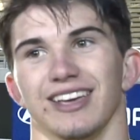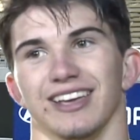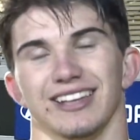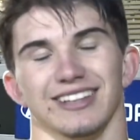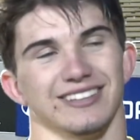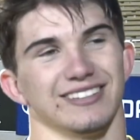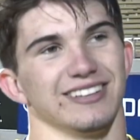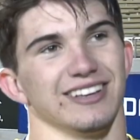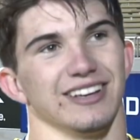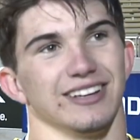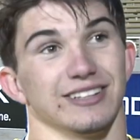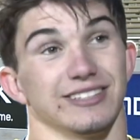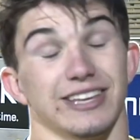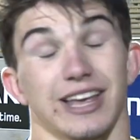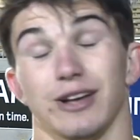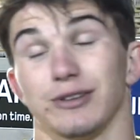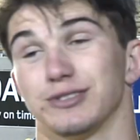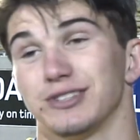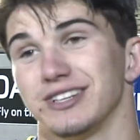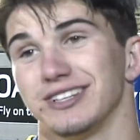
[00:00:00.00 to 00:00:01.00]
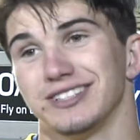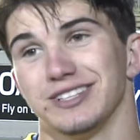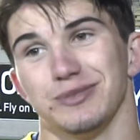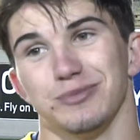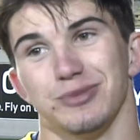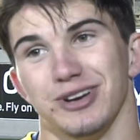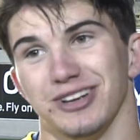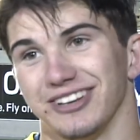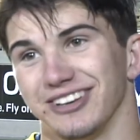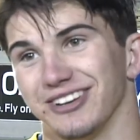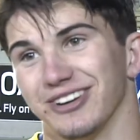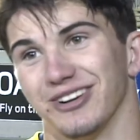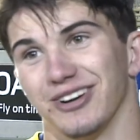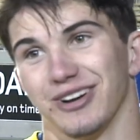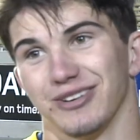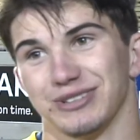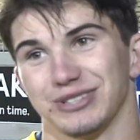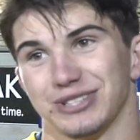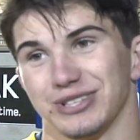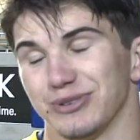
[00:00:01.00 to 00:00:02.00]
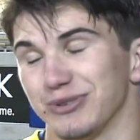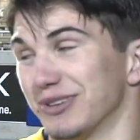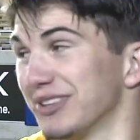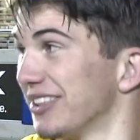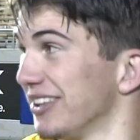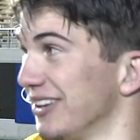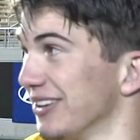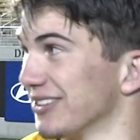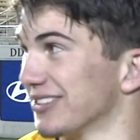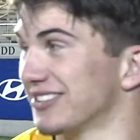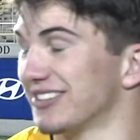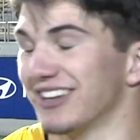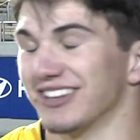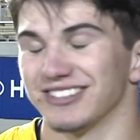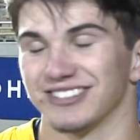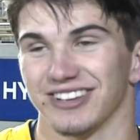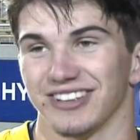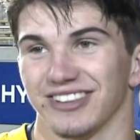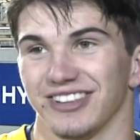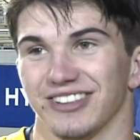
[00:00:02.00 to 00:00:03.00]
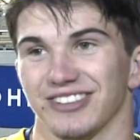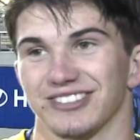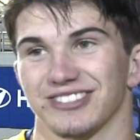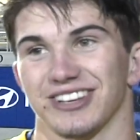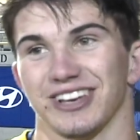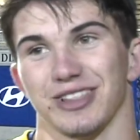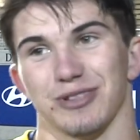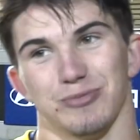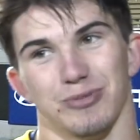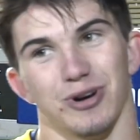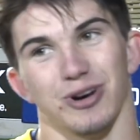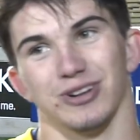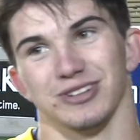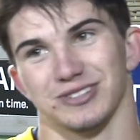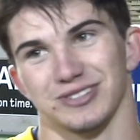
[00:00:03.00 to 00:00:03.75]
It sounds easy, but you know, obviously with you know studs on the other side of the ball,